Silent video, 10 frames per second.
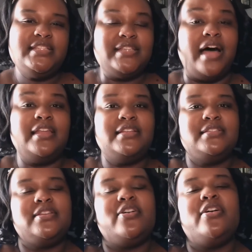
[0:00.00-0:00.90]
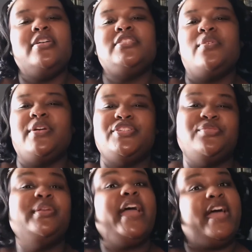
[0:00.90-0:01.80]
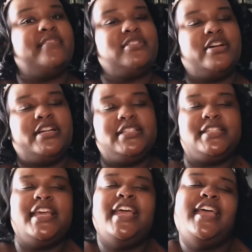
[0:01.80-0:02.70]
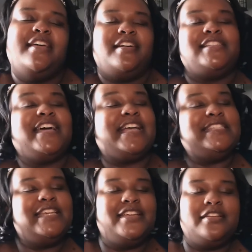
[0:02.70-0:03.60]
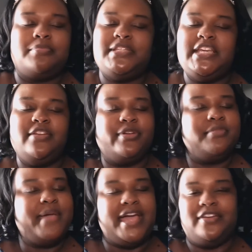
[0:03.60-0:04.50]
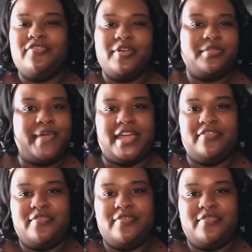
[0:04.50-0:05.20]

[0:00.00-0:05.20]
solid stars or 2.5 stars. Because like I said, I'm teetering back and forth